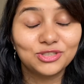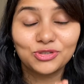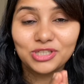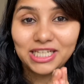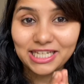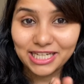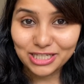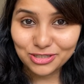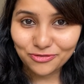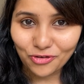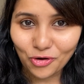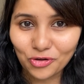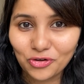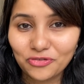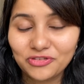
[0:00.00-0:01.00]
So details
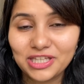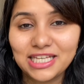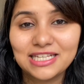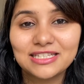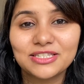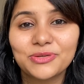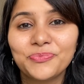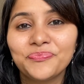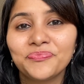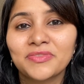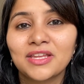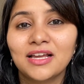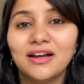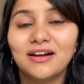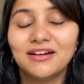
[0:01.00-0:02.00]
of all of these
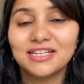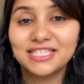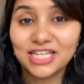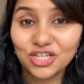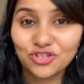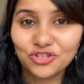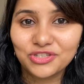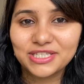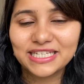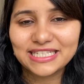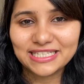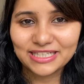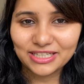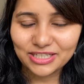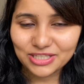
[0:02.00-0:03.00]
sessions
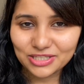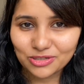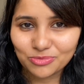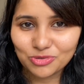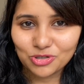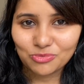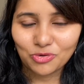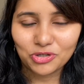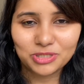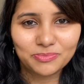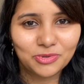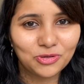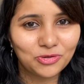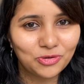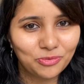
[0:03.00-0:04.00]
is in the description
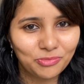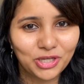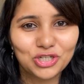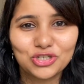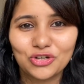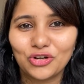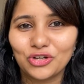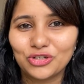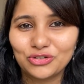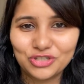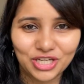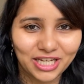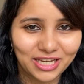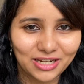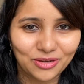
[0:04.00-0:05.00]
box below. Make sure to
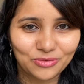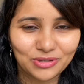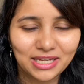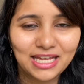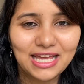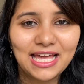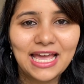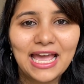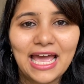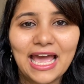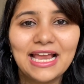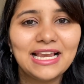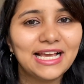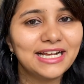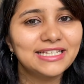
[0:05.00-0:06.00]
check it out.
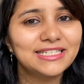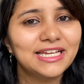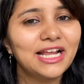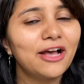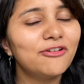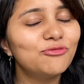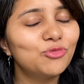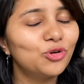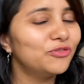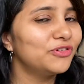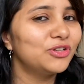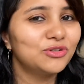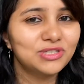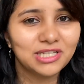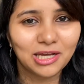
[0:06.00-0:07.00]
And like I said, I have more
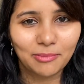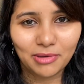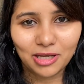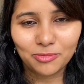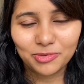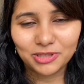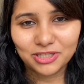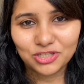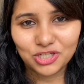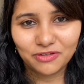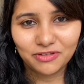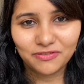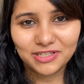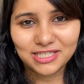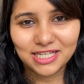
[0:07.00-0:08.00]
videos coming up in the
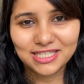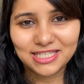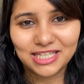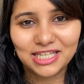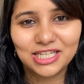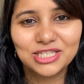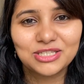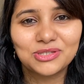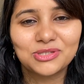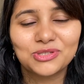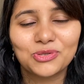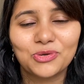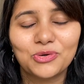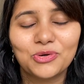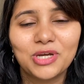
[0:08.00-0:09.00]
J1 Visa series.
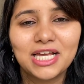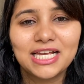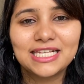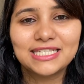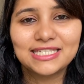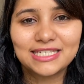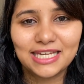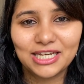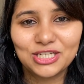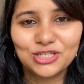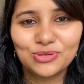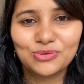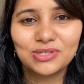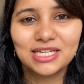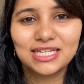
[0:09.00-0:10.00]
So stay
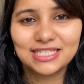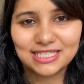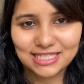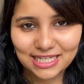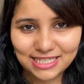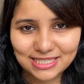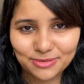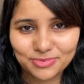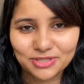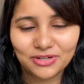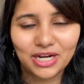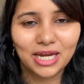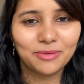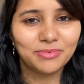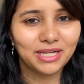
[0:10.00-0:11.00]
tuned, stay
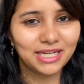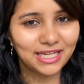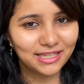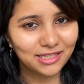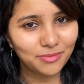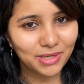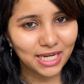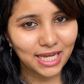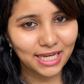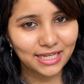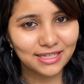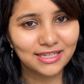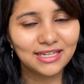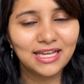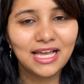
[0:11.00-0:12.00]
subscribed and hit the bell
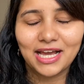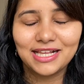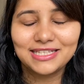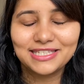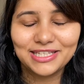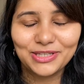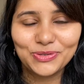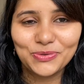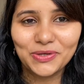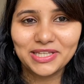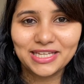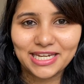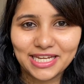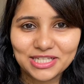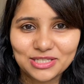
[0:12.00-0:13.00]
icon. I'll see you
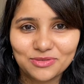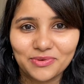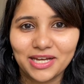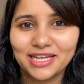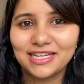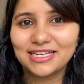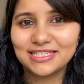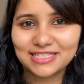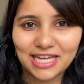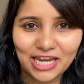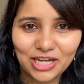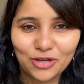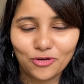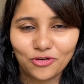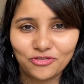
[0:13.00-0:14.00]
in the next one.
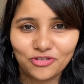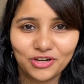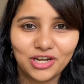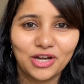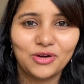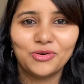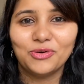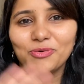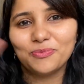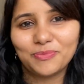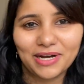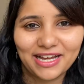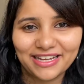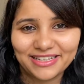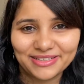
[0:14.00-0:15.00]
Signing off for now.
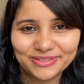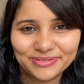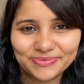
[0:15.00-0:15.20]
Bye.